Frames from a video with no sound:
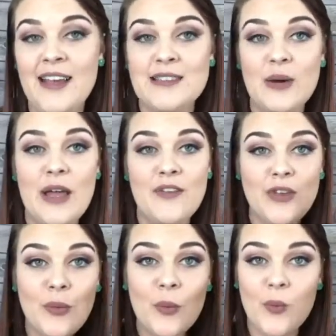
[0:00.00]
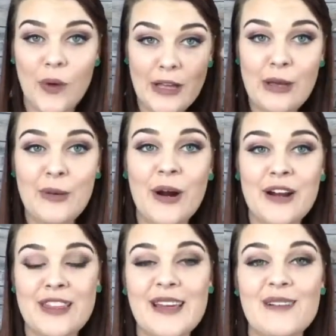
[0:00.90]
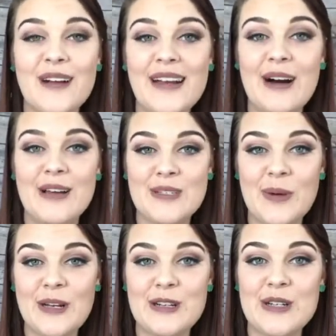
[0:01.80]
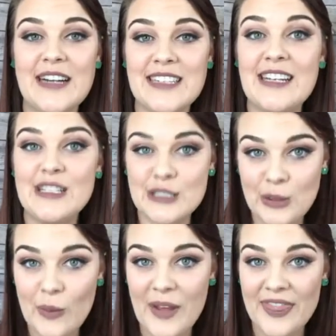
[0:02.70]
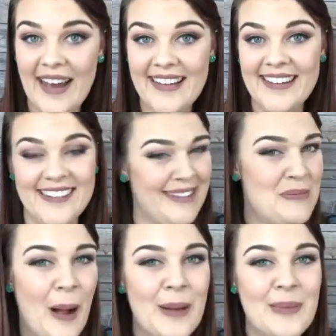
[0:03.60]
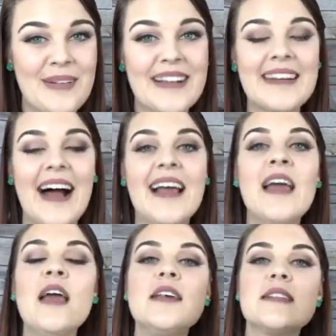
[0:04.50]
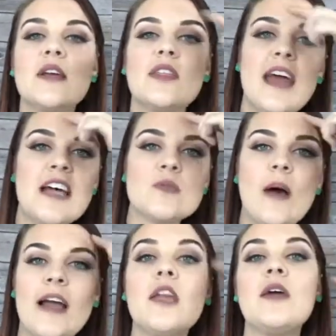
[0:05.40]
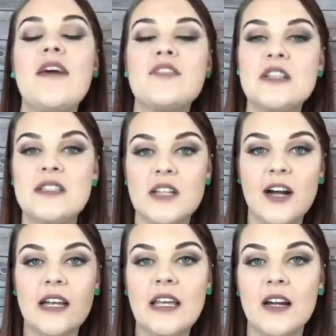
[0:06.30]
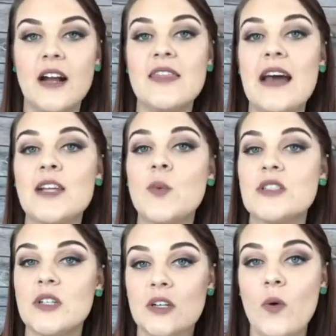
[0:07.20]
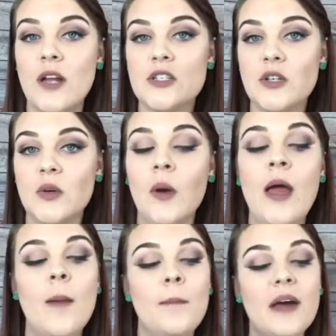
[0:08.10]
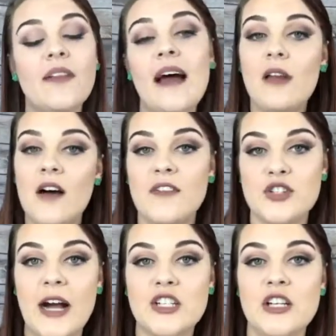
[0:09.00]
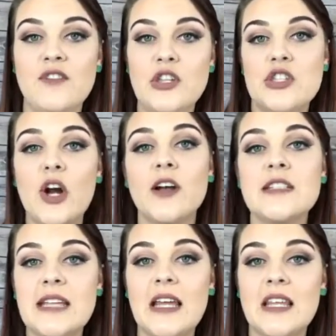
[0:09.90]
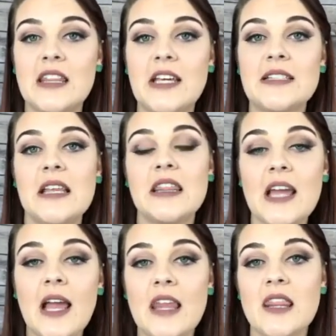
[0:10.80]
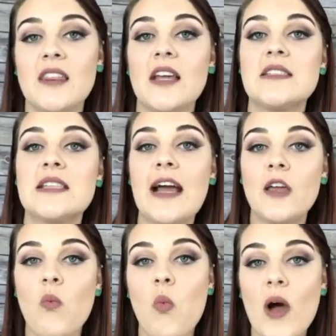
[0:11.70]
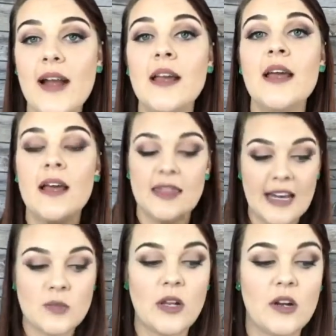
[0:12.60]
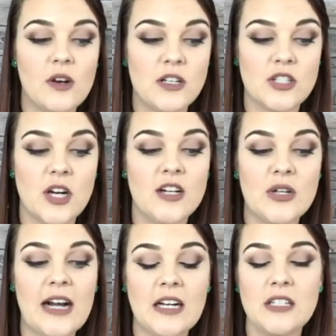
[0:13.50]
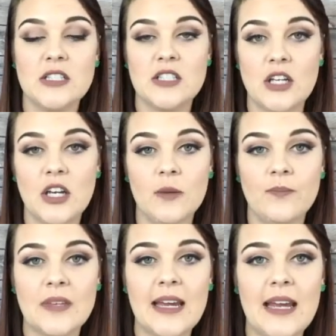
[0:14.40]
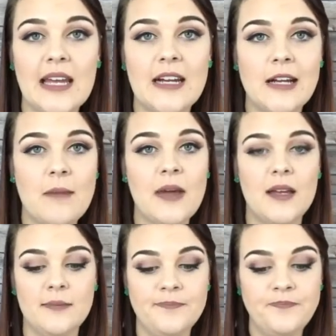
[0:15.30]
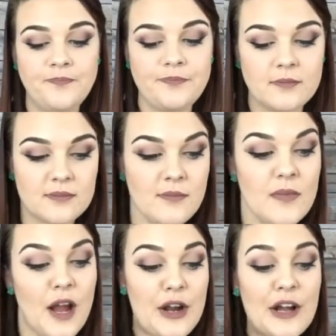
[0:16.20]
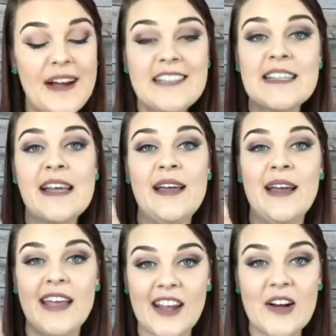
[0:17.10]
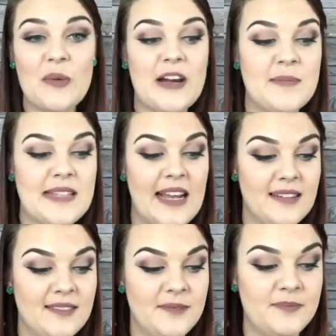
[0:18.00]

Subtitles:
So what you are thinking right now is what you're attracting. Do you want that? Probably not. So that's why you have to start here, and that's what's going to build that law of attraction. If you start saying the things and thinking the things that you want, that's when you're going to start attracting to you. Can I get an amen? Are you guys hearing what I'm saying?